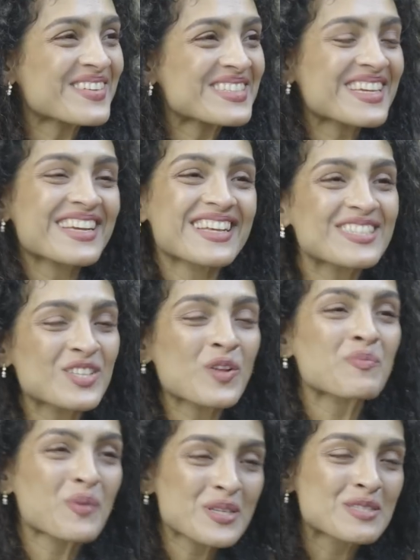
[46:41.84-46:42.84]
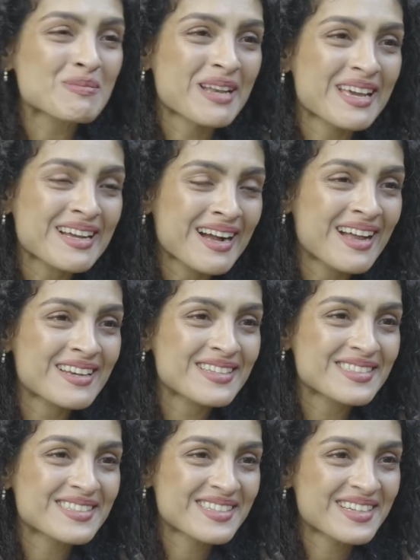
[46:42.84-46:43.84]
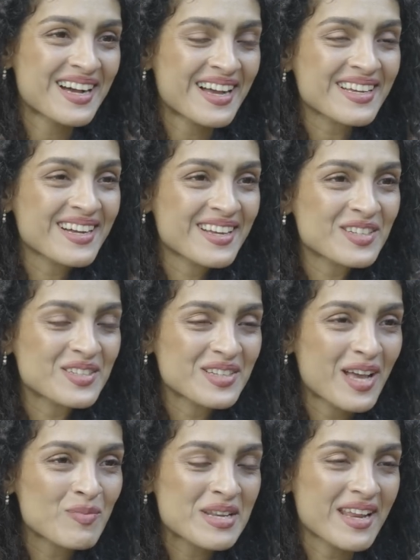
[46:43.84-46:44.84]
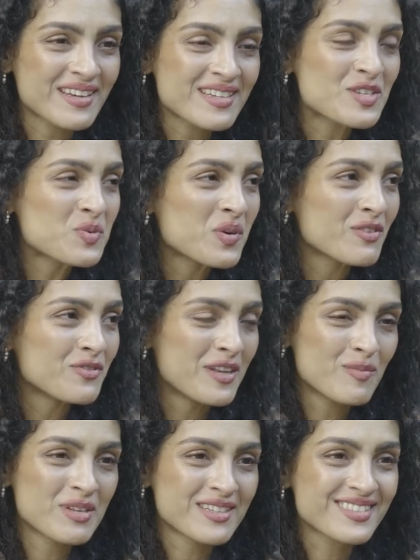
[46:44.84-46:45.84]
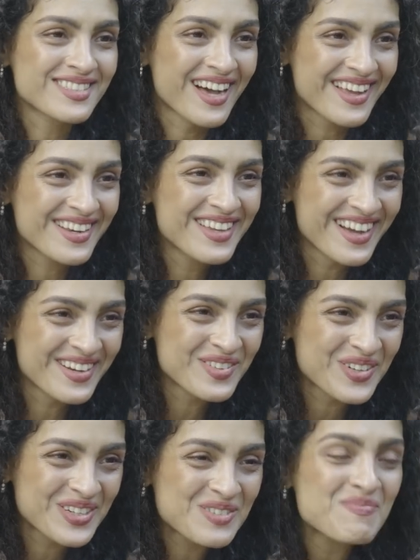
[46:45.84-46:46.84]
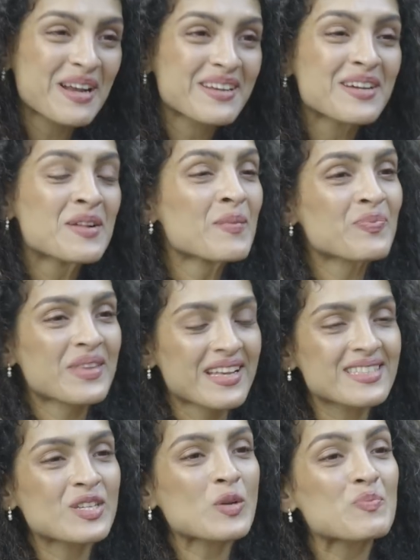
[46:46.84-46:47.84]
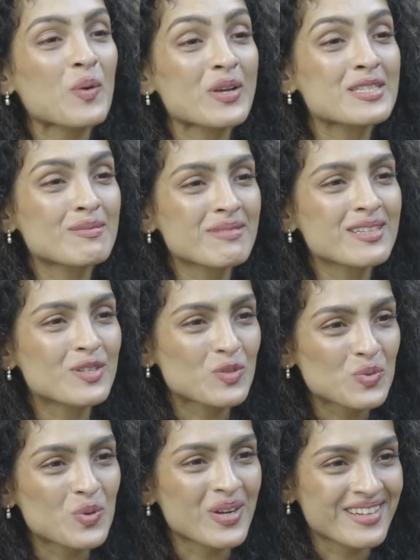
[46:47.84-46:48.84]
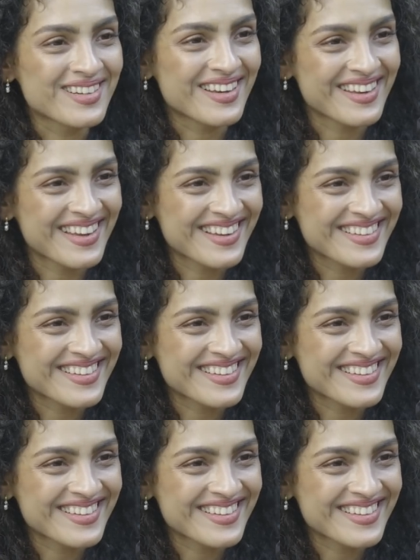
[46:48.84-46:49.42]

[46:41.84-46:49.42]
like, it's not possible. I can't, I mean, I did do a film in a sari underwater, but it's not possible to do on a daily